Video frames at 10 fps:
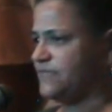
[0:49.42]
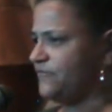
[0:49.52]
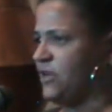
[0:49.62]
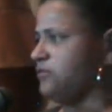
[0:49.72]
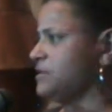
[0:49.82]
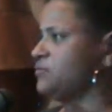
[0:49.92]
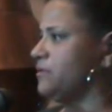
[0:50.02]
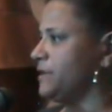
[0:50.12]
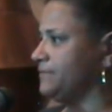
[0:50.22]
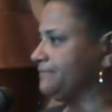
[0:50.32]
fearless
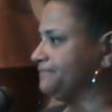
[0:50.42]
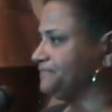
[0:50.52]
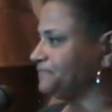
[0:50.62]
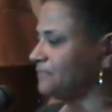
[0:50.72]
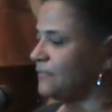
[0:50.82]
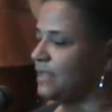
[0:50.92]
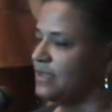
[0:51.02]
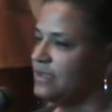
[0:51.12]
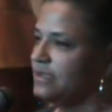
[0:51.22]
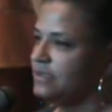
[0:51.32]
woman.
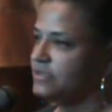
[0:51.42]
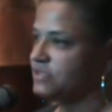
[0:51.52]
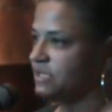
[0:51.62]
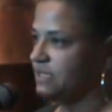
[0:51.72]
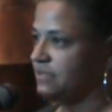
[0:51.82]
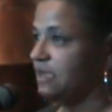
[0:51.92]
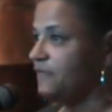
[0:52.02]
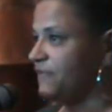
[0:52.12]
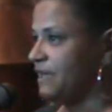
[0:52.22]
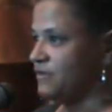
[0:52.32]
She
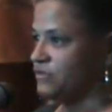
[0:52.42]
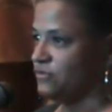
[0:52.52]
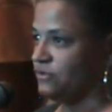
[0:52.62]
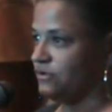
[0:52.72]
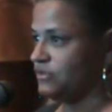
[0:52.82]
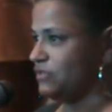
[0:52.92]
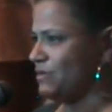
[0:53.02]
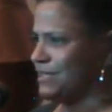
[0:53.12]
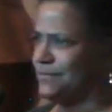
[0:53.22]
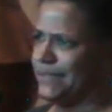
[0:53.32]
loved the outdoors. She
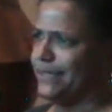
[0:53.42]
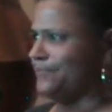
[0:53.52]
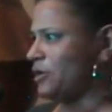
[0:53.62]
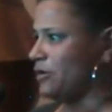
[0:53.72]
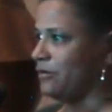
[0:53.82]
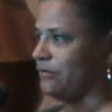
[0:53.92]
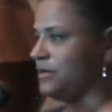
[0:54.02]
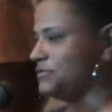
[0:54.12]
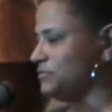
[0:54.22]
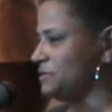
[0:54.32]
wanted to be a park
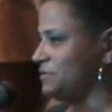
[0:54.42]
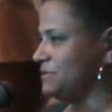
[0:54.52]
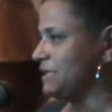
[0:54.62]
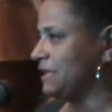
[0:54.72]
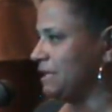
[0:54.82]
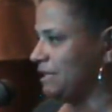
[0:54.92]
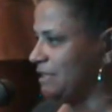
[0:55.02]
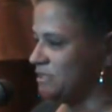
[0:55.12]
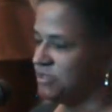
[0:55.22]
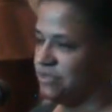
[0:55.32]
ranger when she was a
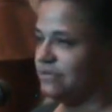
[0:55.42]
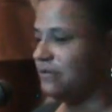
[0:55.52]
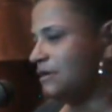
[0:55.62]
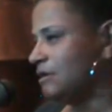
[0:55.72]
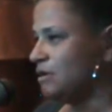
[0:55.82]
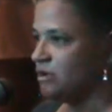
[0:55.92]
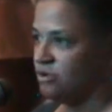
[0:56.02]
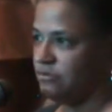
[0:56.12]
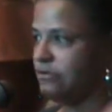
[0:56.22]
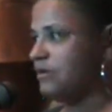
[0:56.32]
kid. She
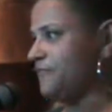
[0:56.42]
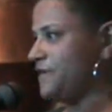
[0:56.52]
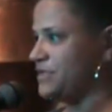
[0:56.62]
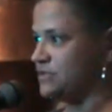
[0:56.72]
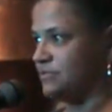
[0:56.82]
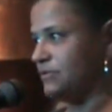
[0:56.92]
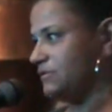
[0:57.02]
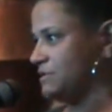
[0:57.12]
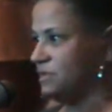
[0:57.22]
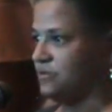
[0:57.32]
grew our
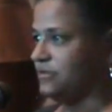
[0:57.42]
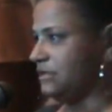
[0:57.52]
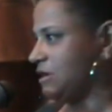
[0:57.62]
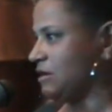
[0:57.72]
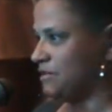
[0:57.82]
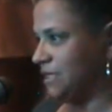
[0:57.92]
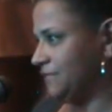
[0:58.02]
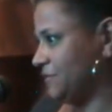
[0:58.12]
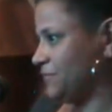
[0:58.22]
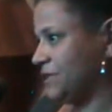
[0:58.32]
vegetables in our little
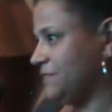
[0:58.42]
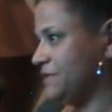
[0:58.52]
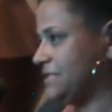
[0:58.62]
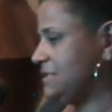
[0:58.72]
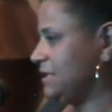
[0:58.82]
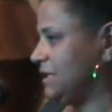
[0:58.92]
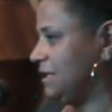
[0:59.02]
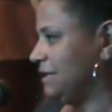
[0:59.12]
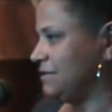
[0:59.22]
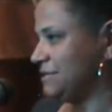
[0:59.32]
garden. We lived in the
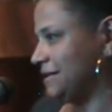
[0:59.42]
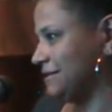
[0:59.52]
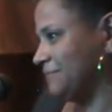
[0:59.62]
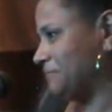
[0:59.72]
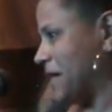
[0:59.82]
city, and she had a little